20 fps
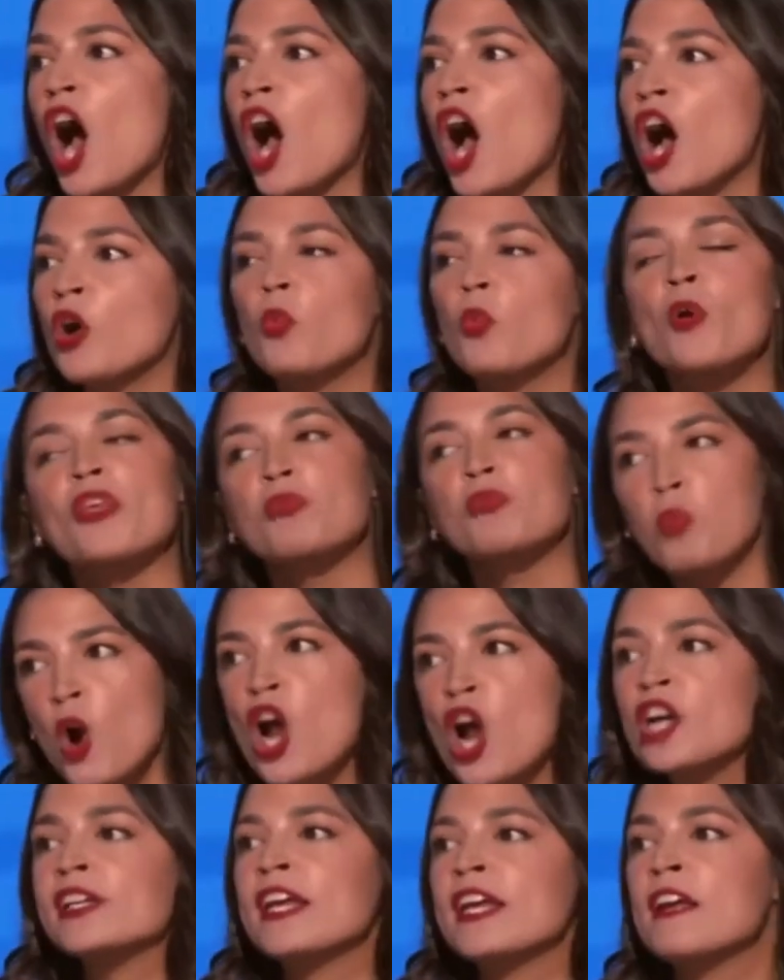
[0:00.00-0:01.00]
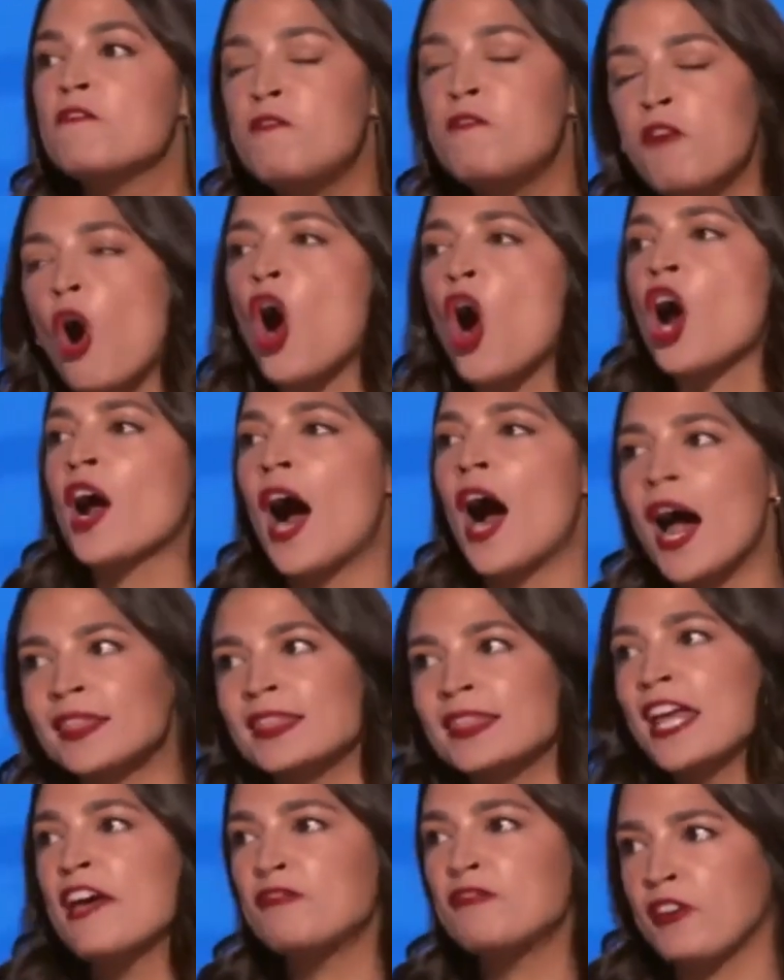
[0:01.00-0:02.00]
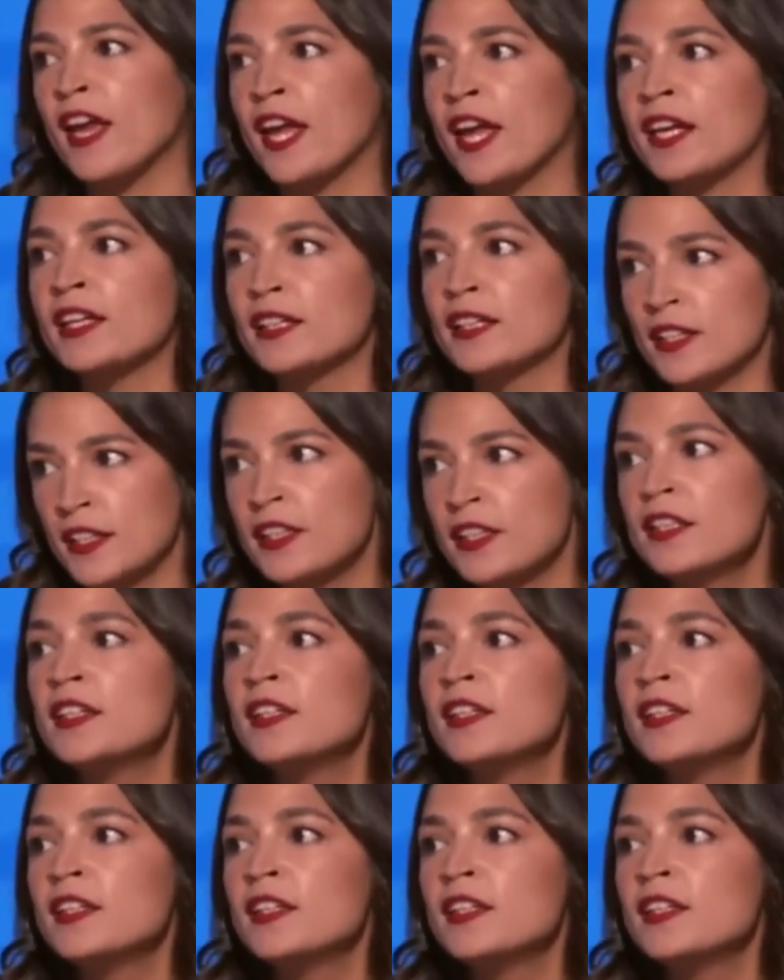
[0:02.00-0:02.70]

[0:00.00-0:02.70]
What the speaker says: wrong with working for a living.